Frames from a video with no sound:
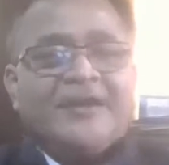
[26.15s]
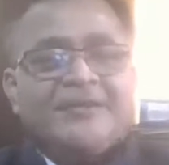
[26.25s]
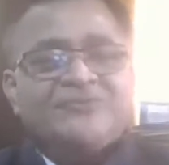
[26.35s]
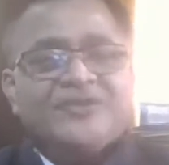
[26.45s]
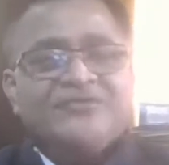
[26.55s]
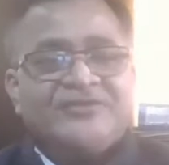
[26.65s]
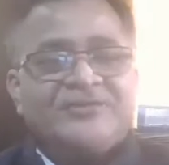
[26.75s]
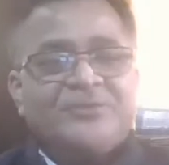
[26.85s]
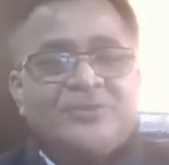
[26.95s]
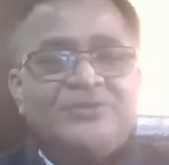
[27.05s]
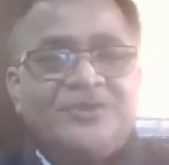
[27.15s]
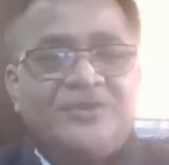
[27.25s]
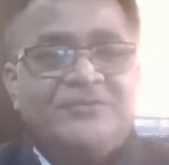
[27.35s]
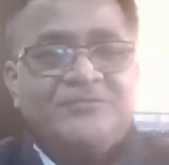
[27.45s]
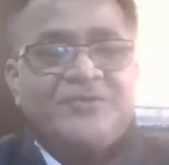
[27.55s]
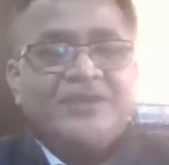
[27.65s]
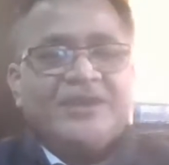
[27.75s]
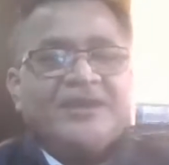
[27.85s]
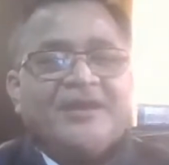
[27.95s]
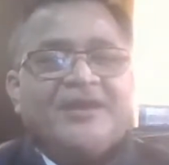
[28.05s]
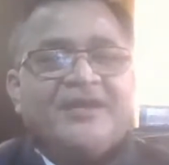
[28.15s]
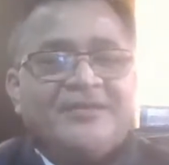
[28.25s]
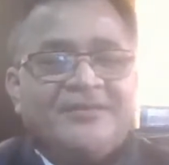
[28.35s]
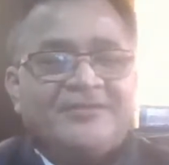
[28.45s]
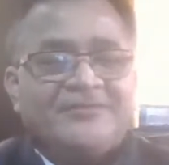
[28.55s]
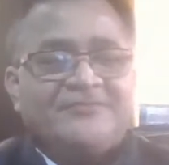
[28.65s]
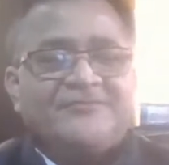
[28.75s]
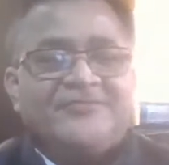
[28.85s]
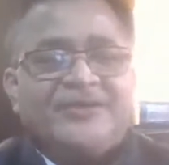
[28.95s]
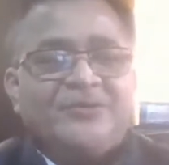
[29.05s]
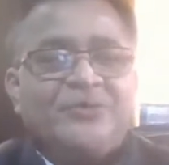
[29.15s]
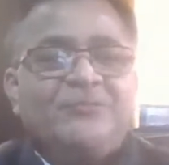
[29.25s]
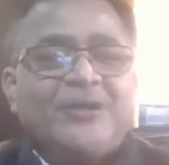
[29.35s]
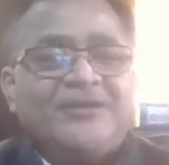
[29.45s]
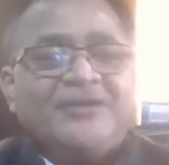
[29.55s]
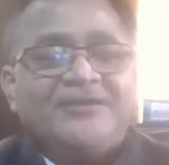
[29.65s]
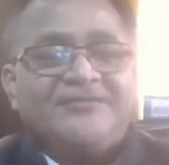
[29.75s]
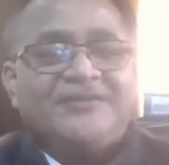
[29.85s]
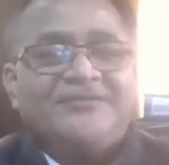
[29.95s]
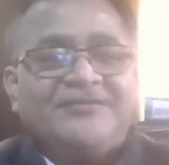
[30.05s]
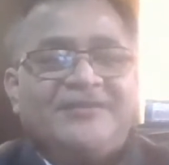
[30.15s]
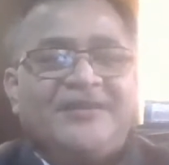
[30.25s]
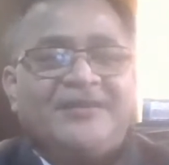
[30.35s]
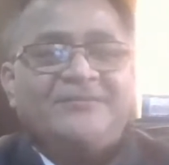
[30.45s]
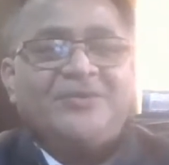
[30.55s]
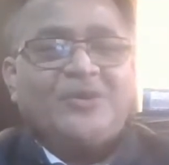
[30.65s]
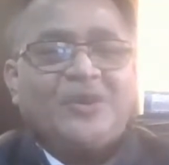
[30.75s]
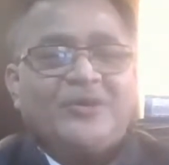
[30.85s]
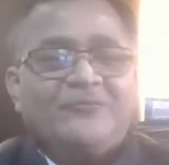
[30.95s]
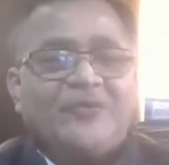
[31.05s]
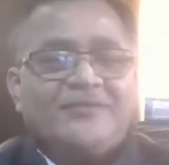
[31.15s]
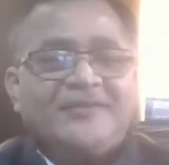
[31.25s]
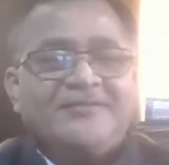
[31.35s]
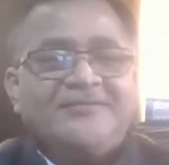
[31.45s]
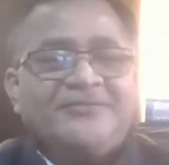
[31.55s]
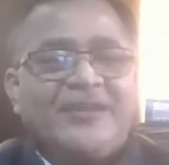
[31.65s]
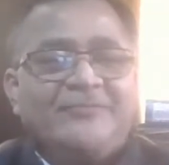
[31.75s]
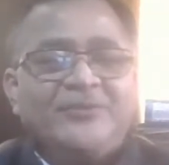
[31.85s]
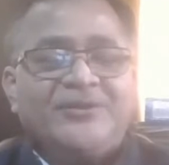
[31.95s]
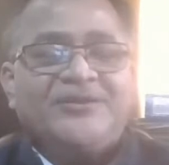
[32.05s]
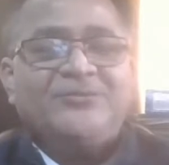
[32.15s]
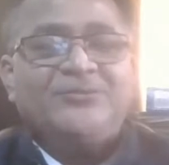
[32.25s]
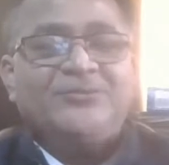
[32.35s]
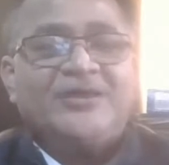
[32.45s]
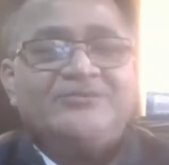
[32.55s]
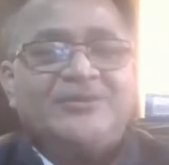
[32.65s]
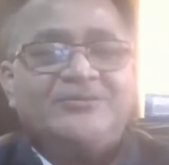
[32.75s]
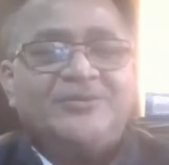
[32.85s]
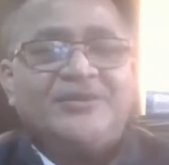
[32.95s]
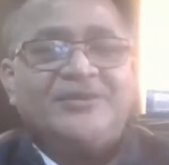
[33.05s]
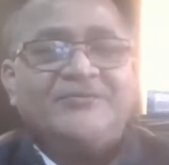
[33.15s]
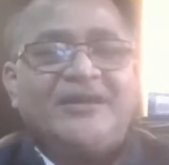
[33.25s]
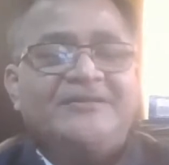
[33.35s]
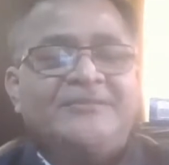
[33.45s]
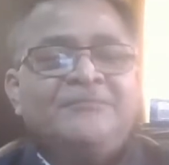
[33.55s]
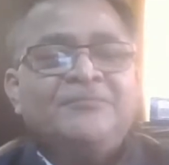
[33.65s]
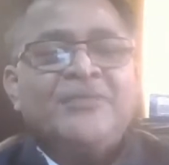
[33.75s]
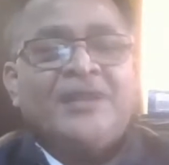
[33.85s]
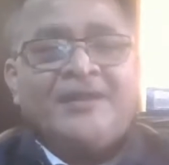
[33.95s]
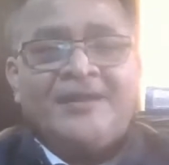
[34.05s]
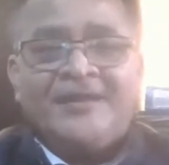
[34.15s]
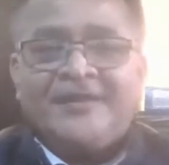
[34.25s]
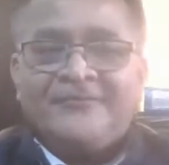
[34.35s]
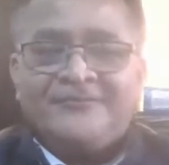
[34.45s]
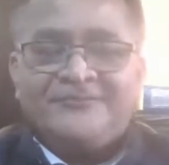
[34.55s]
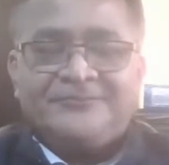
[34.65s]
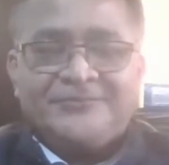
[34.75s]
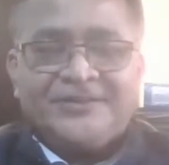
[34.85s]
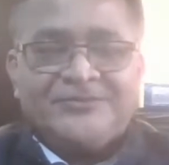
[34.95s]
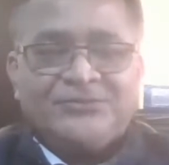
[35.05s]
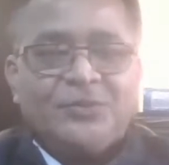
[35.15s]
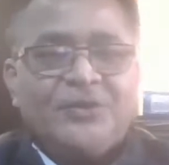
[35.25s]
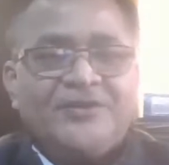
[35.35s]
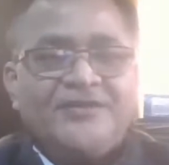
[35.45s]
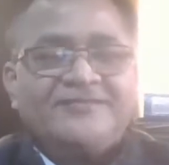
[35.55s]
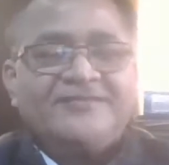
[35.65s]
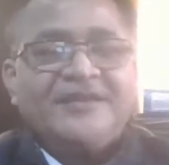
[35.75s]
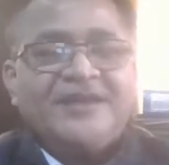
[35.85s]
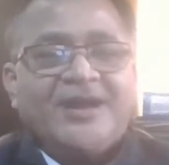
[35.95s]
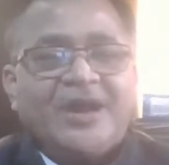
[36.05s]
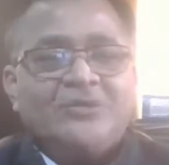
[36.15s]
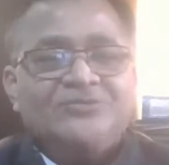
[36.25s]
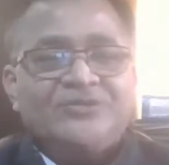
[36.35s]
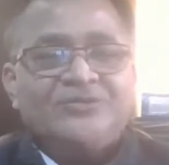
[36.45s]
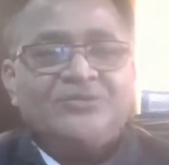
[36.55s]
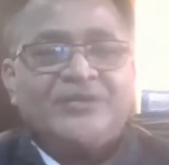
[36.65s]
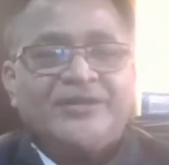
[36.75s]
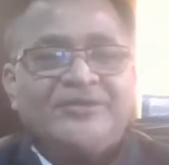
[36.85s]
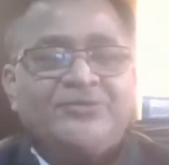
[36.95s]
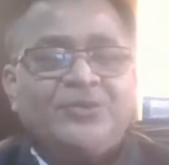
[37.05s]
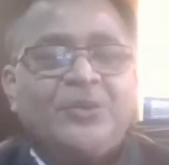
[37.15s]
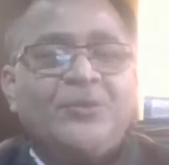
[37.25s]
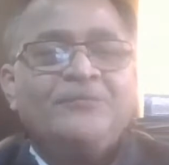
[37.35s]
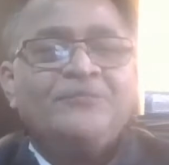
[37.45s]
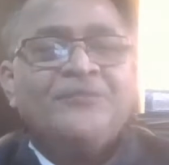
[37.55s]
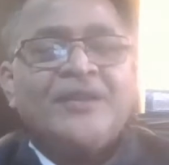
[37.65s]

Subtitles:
I'm Sanjay Chaturvedi. Uh, very good morning in this on 14th February 2021. Uh, the show is Housing Society Show.